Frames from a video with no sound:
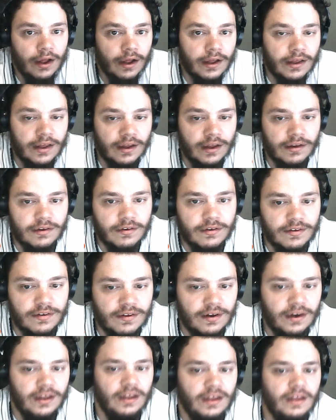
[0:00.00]
Kansas
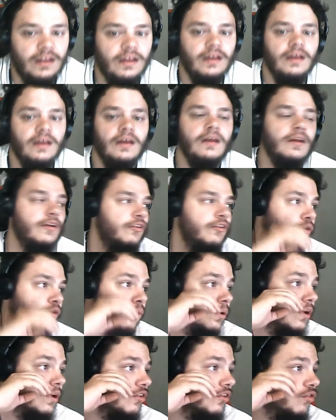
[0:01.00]
City
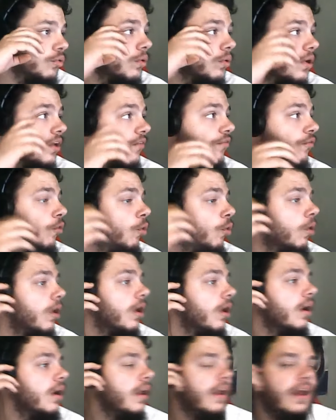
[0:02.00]

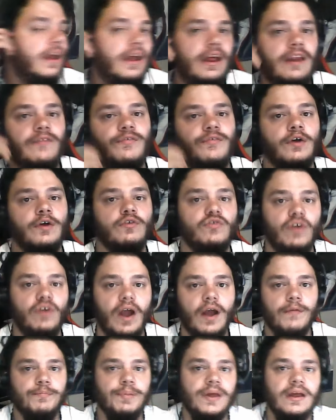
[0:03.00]
2024 NFL
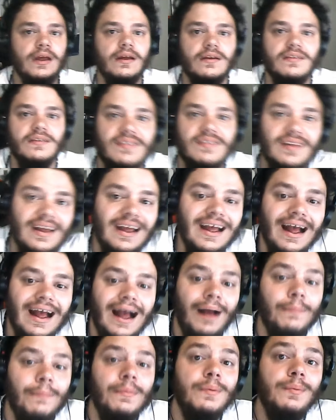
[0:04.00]
draft picks.
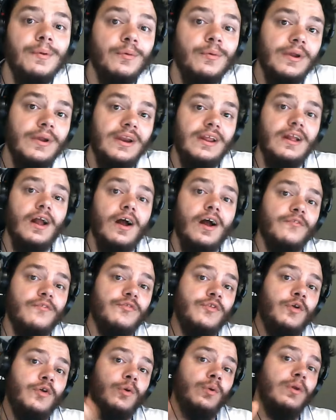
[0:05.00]
I'm going to be reading
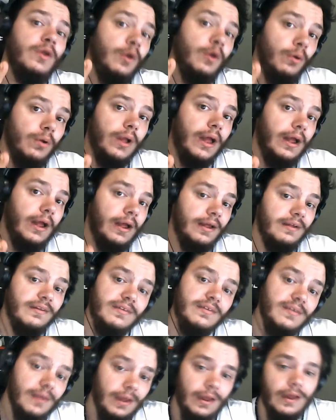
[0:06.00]
off to you
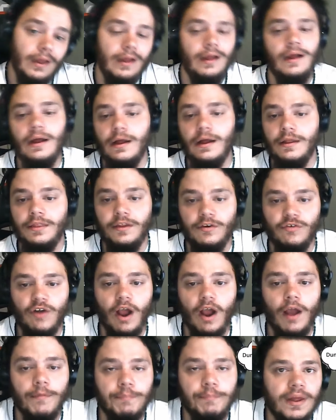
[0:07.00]
guys the
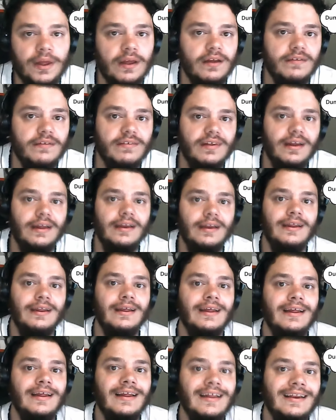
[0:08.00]
draft picks, and
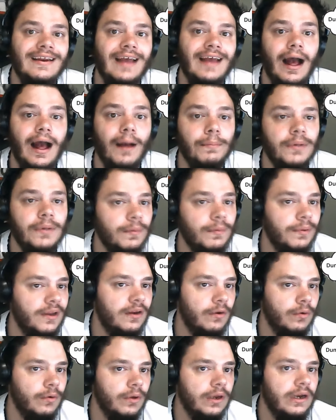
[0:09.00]
then I'm going to be
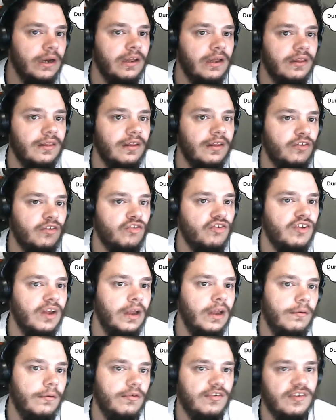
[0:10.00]
doing the
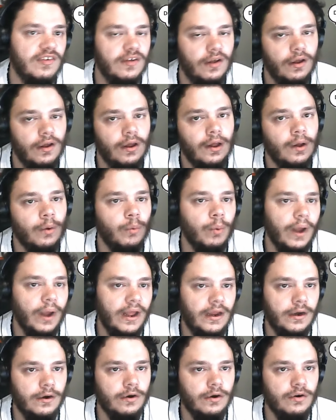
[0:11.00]
Chiefs,
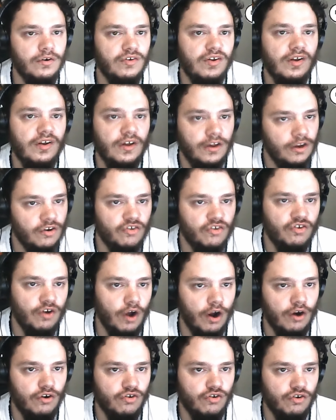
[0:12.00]
Raiders,
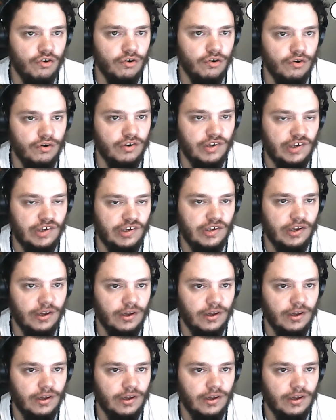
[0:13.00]
Chargers,